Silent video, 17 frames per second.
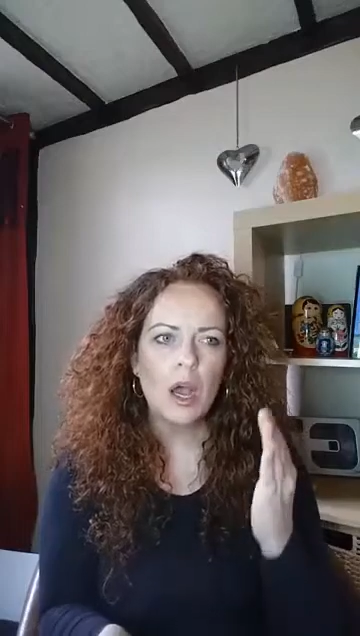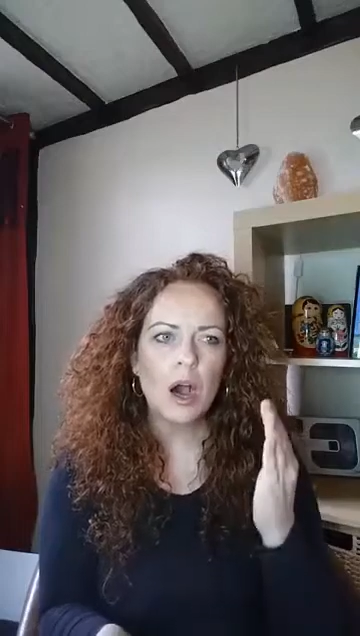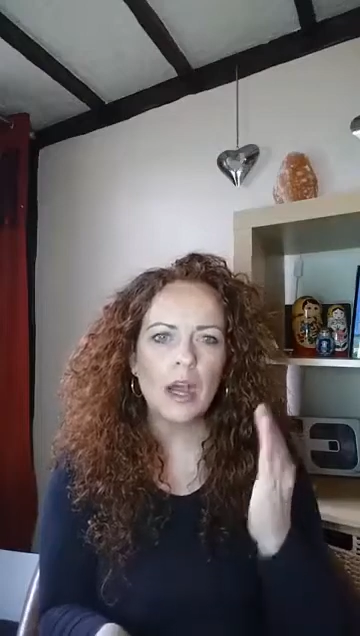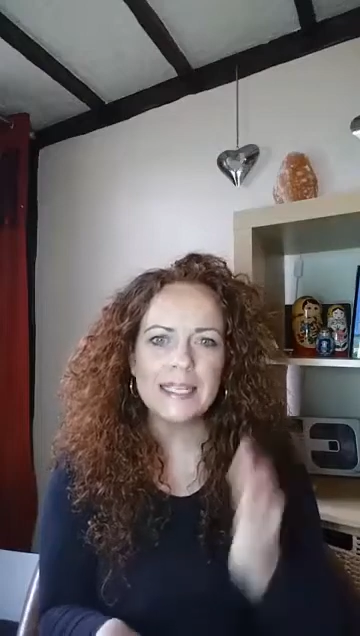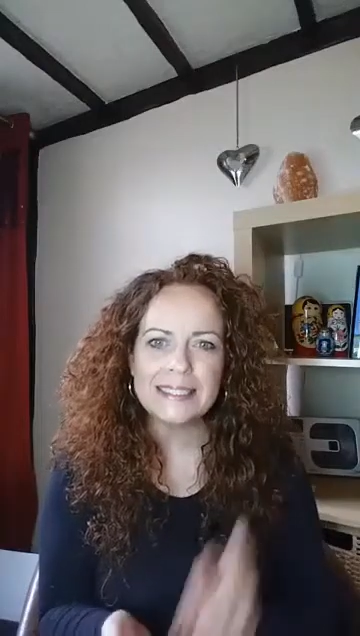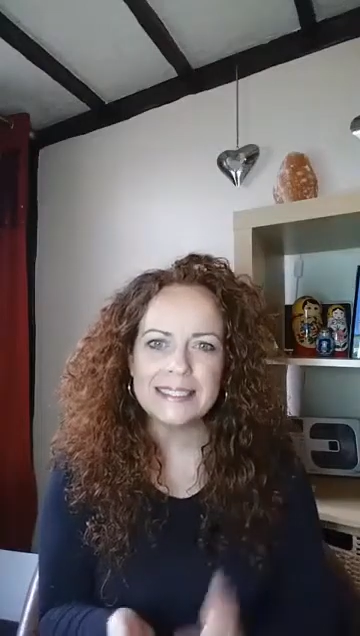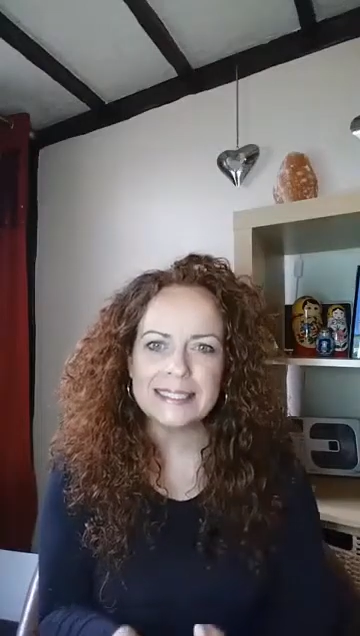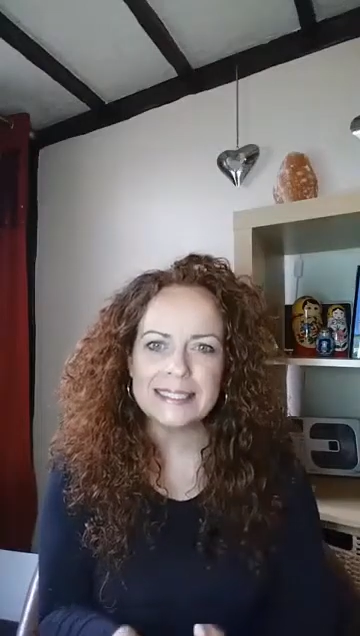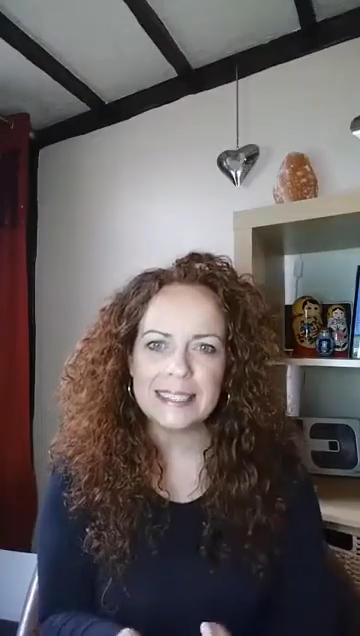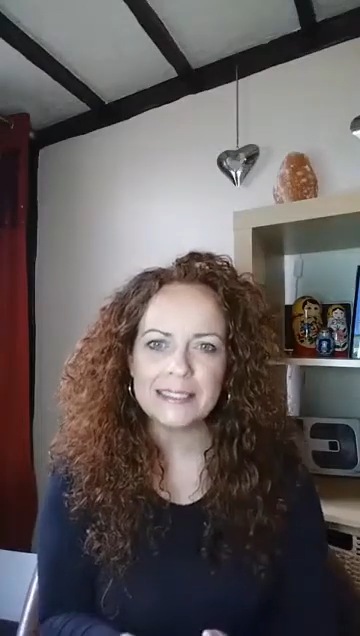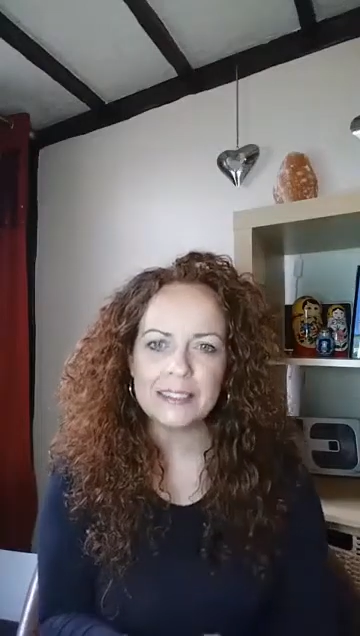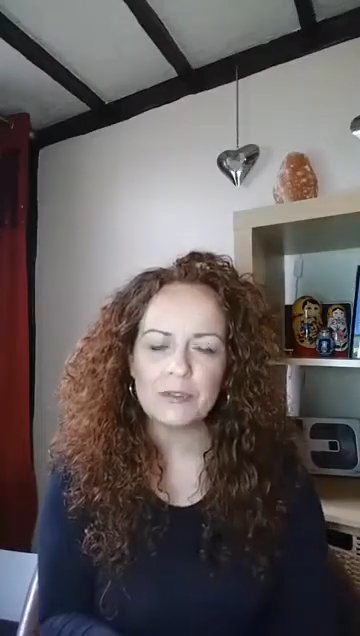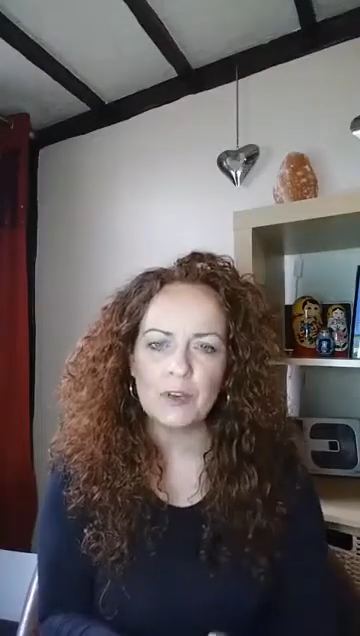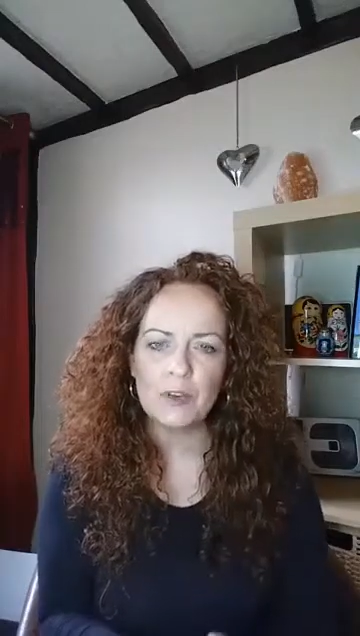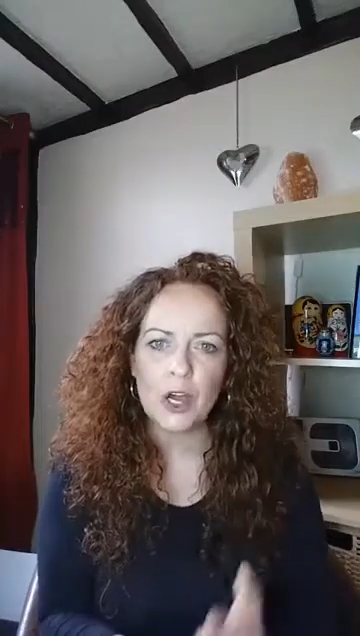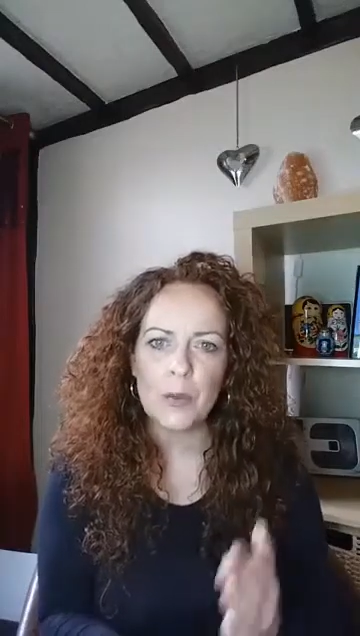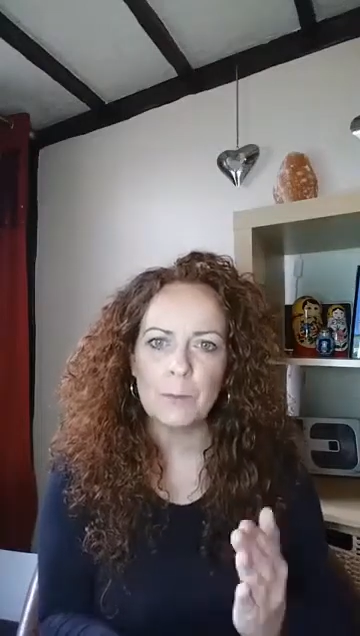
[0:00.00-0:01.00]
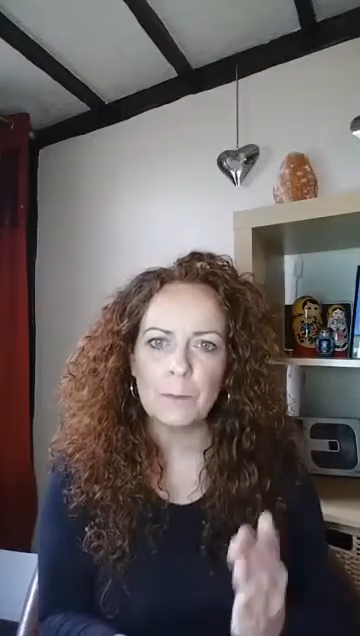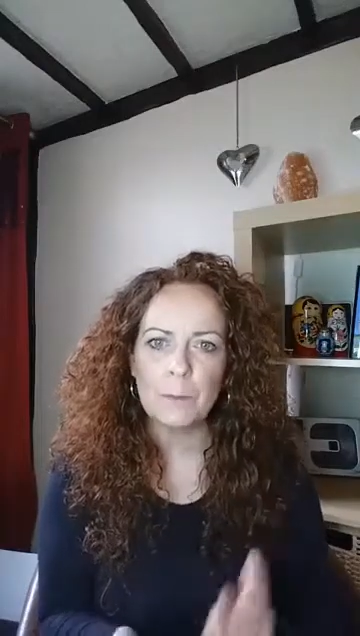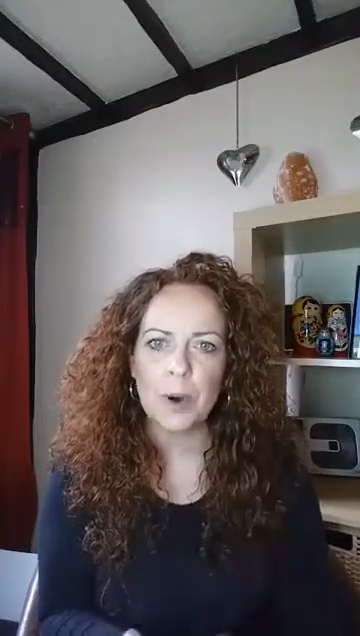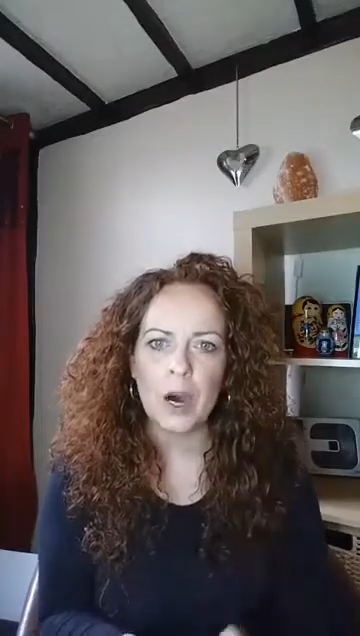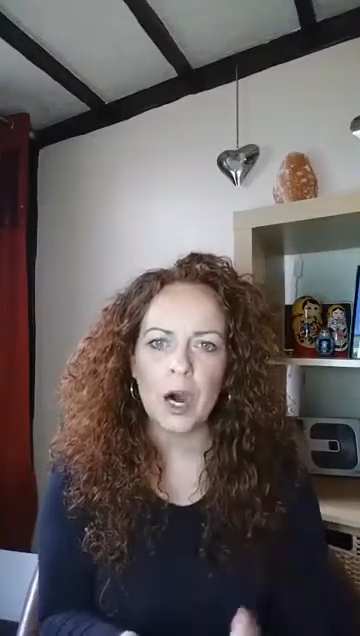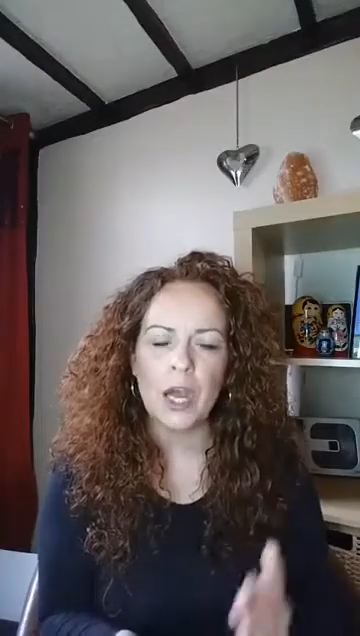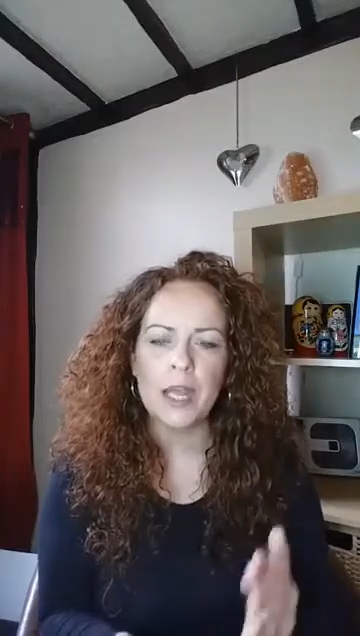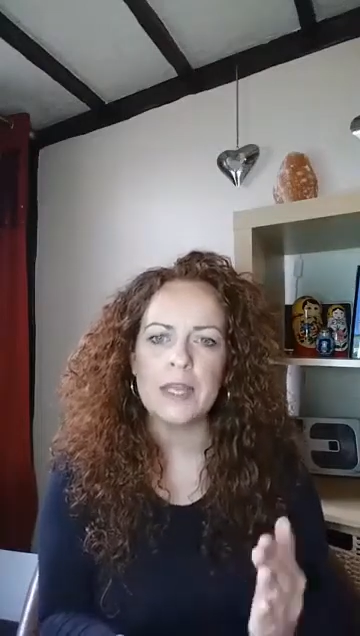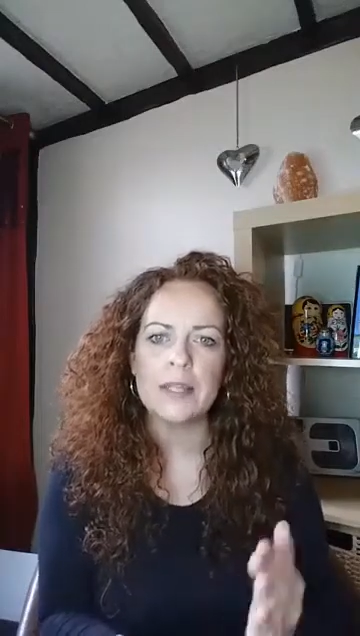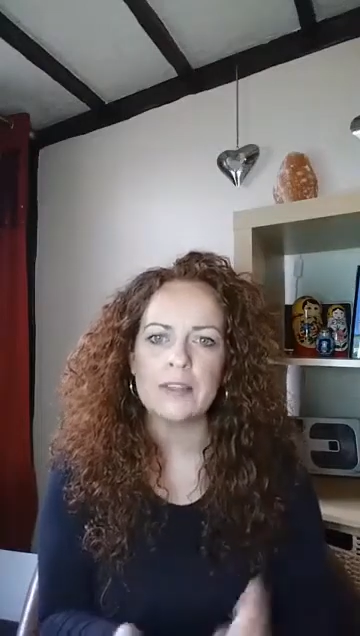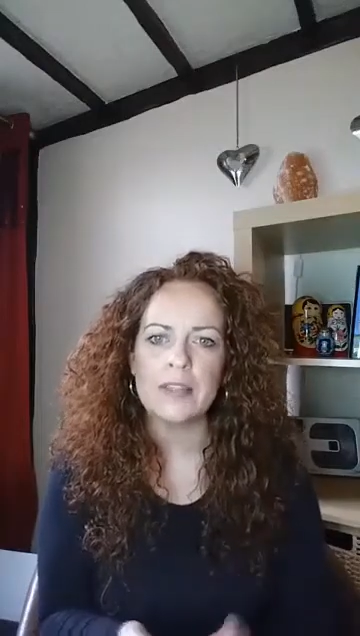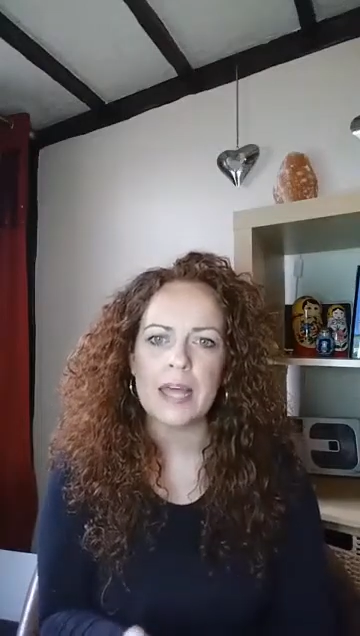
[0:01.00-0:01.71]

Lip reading: identified by